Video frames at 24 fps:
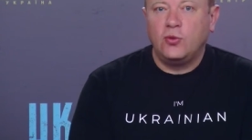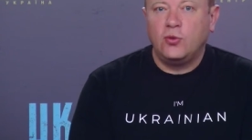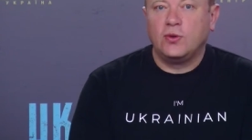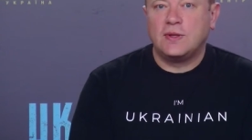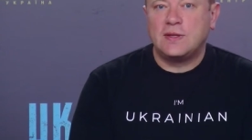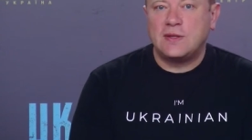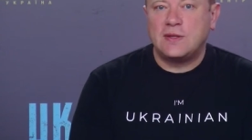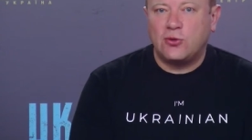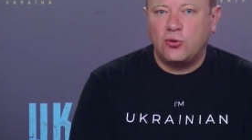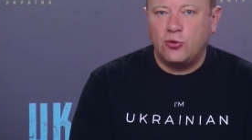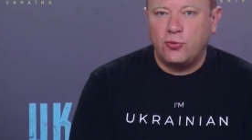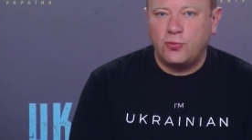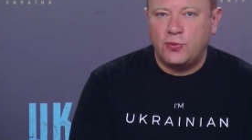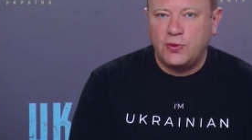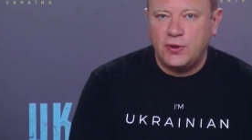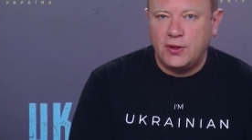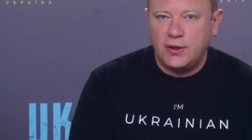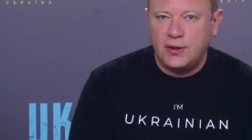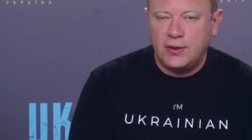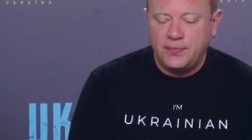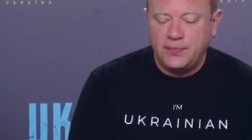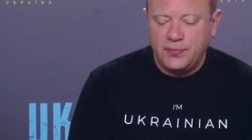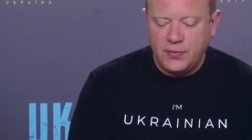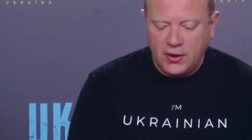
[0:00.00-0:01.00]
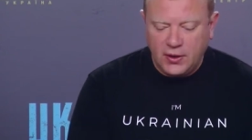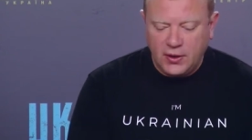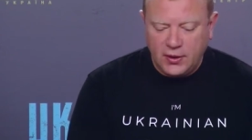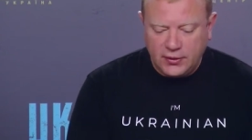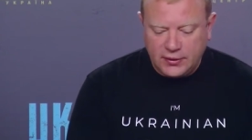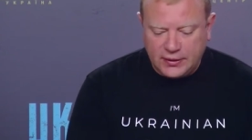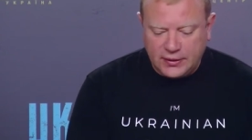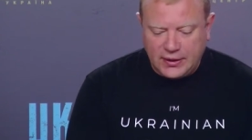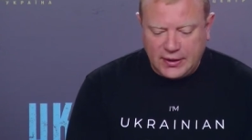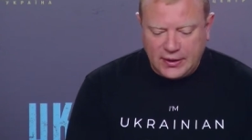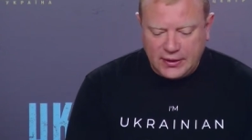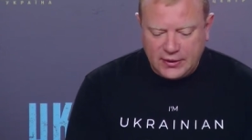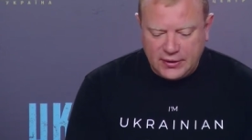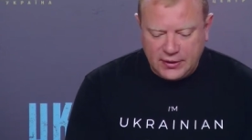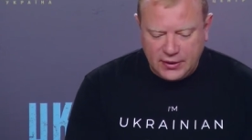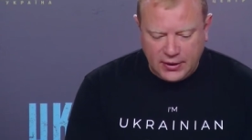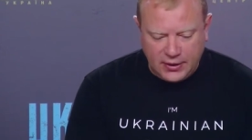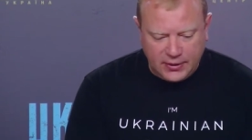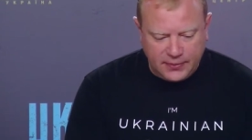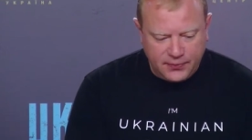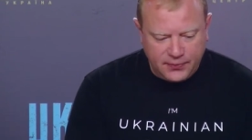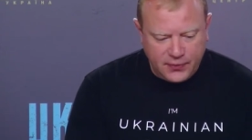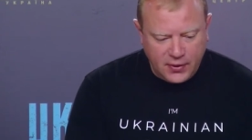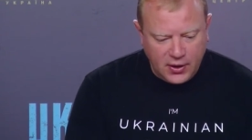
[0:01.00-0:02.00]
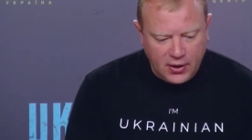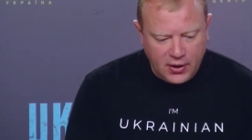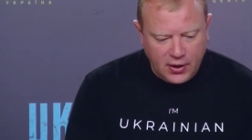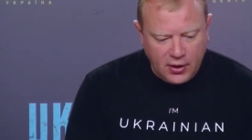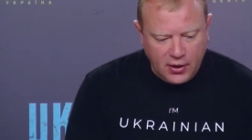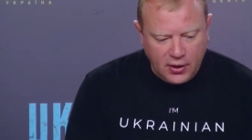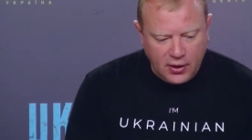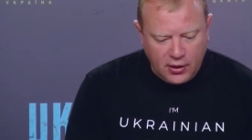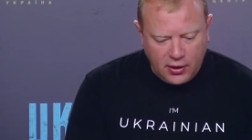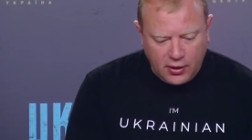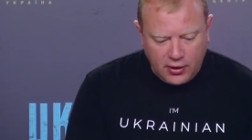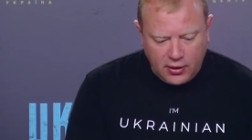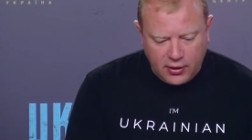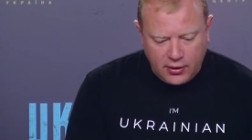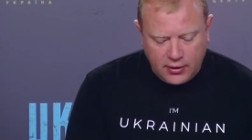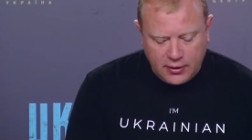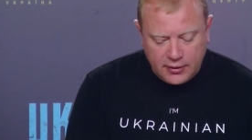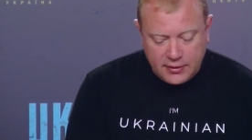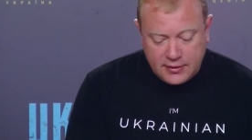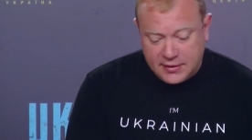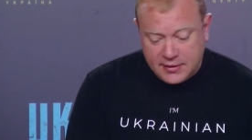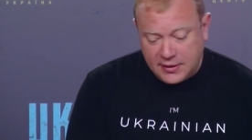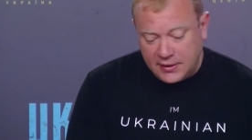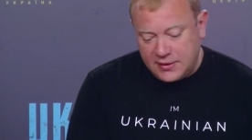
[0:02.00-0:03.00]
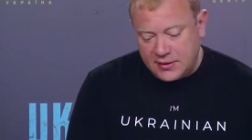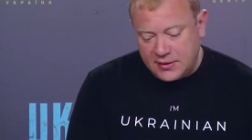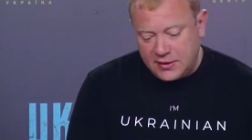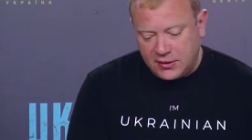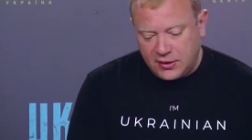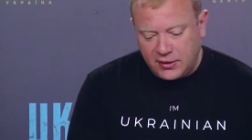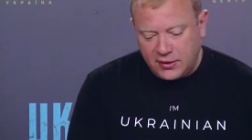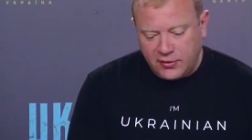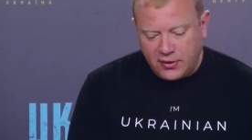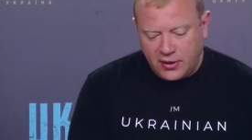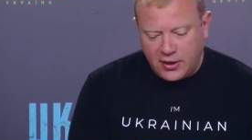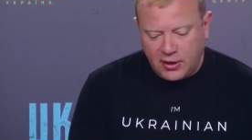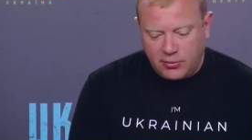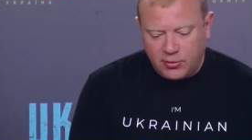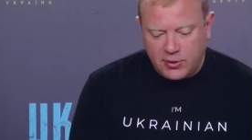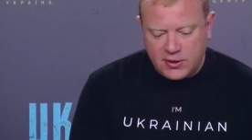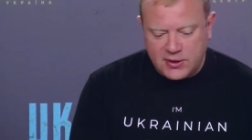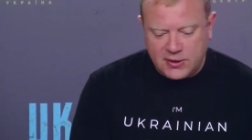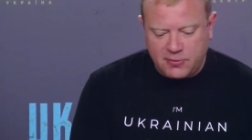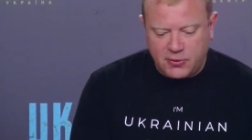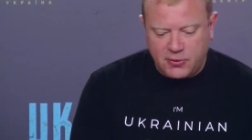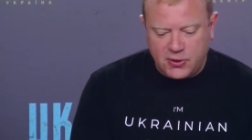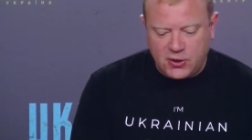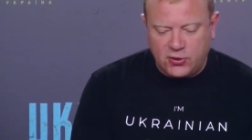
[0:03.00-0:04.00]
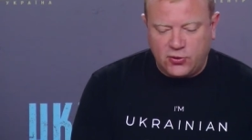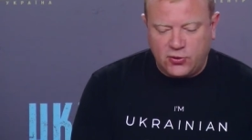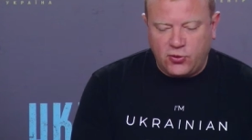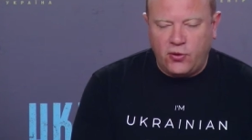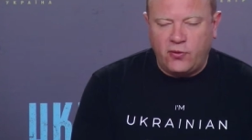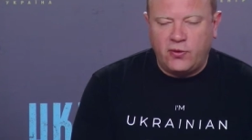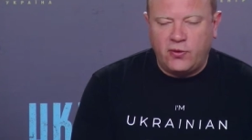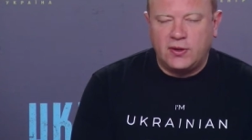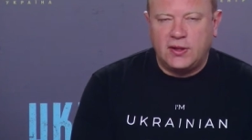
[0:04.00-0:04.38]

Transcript: which will be held in Lviv in the nearest three days.